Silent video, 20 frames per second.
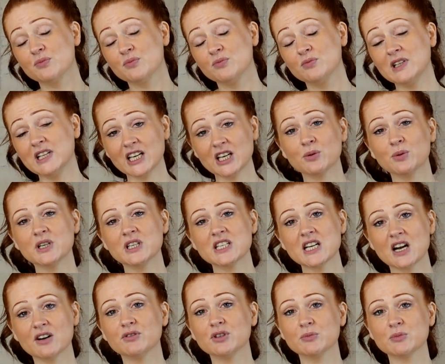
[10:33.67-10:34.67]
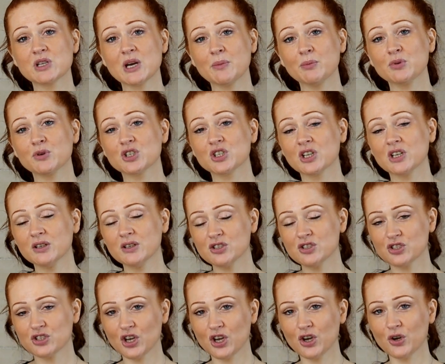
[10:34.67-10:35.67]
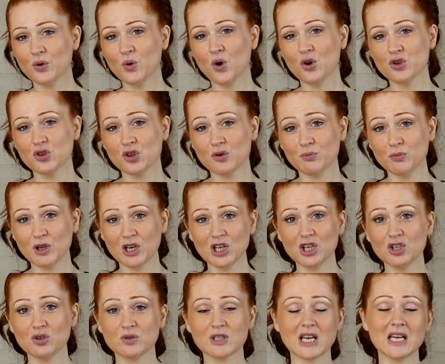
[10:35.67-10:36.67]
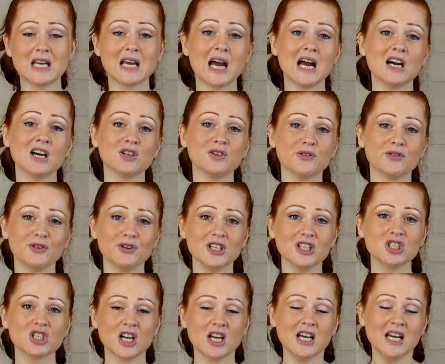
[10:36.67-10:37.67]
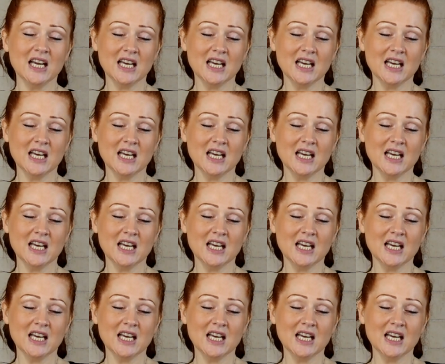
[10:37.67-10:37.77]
liquid at room temperature, so the minute you take it out of the fridge,